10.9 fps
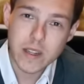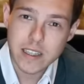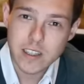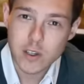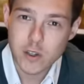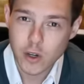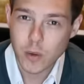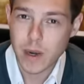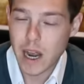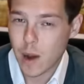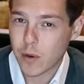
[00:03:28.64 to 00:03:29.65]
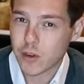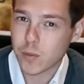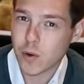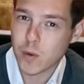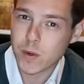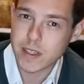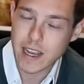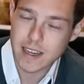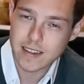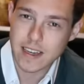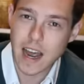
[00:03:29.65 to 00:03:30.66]
need to determine how much your broker
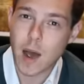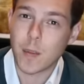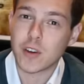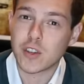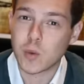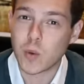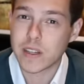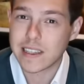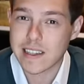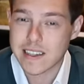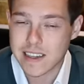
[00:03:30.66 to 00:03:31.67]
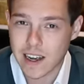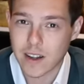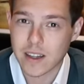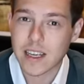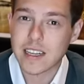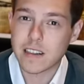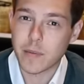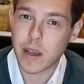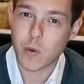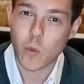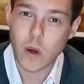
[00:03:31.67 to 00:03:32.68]
takes and how much you will need to sell to
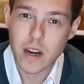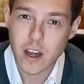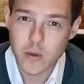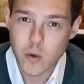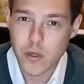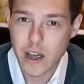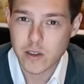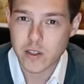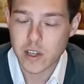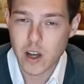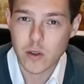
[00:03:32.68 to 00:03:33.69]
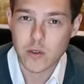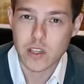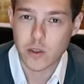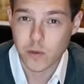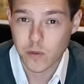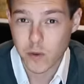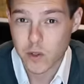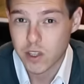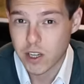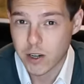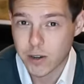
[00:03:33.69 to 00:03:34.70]
make one hundred thousand dollars in your
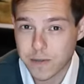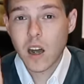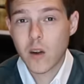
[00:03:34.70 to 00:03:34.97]
first year.